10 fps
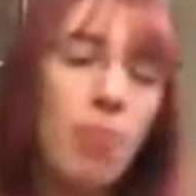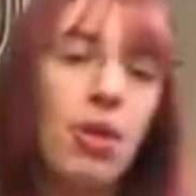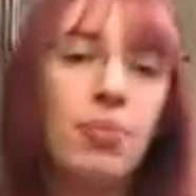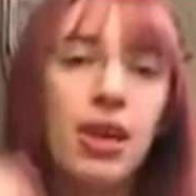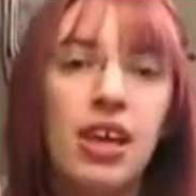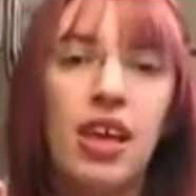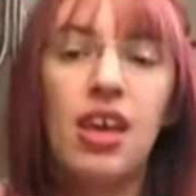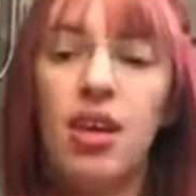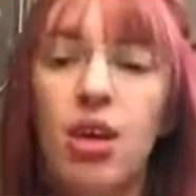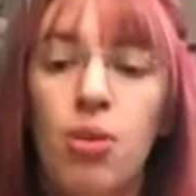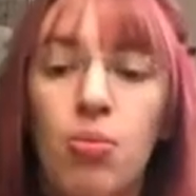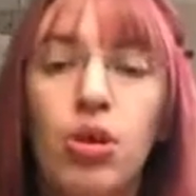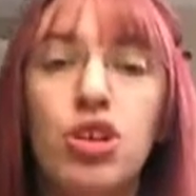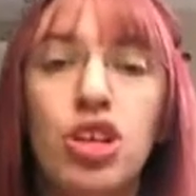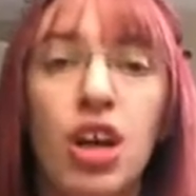my pinky
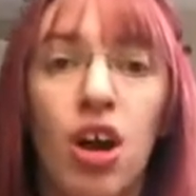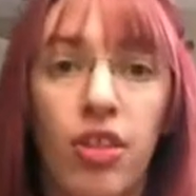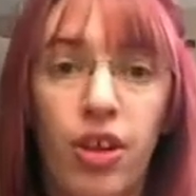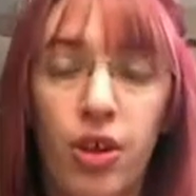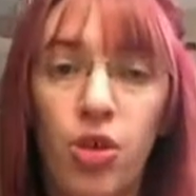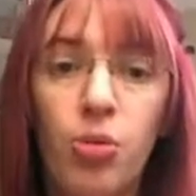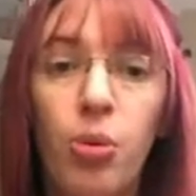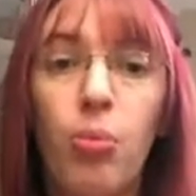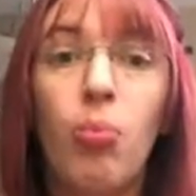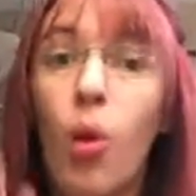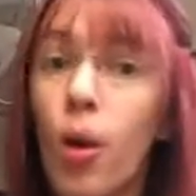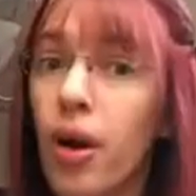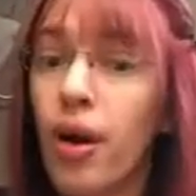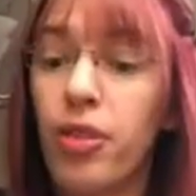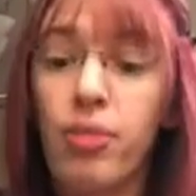pushing on the hoop
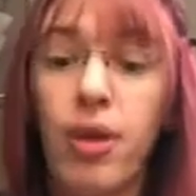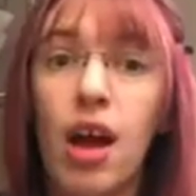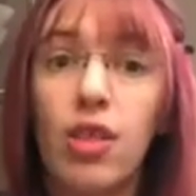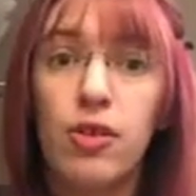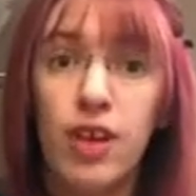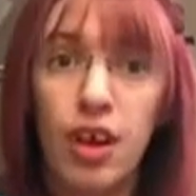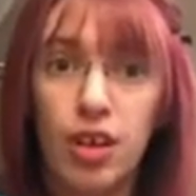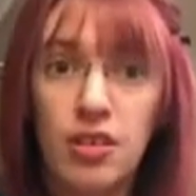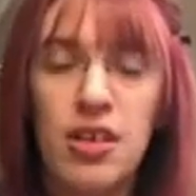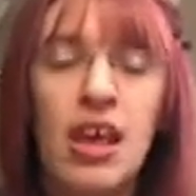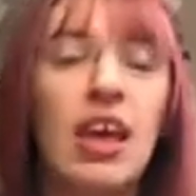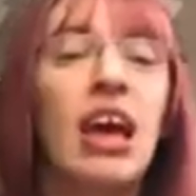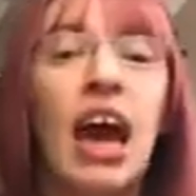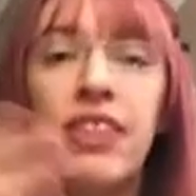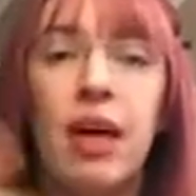more than my other fingers,
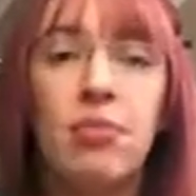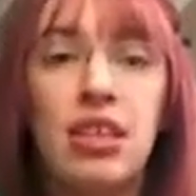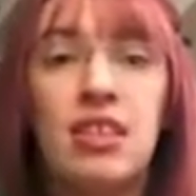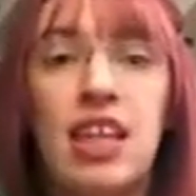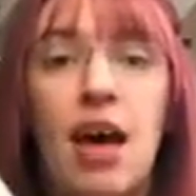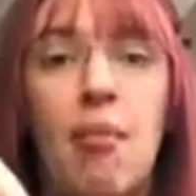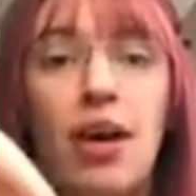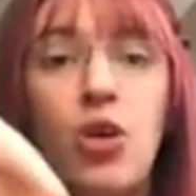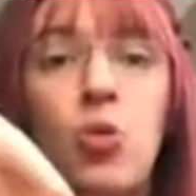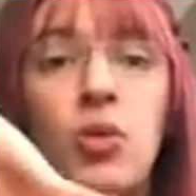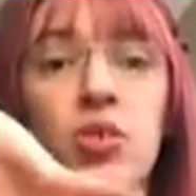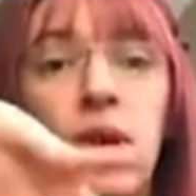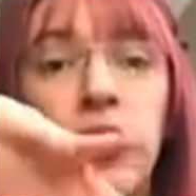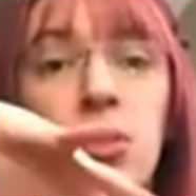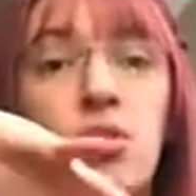and that means that my hoop is going